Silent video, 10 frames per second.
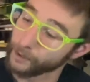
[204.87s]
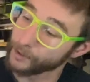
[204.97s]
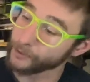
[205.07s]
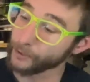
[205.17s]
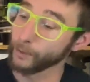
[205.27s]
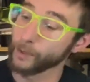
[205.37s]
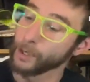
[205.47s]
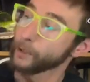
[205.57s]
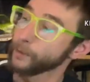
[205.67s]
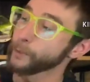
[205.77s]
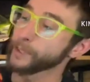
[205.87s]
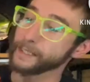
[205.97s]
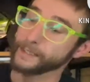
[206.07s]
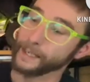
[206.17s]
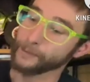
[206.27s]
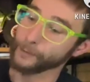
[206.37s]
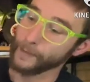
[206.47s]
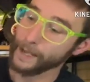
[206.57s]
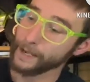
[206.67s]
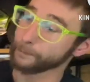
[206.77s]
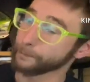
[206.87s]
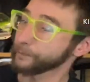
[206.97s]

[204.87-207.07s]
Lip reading: So very excited for that.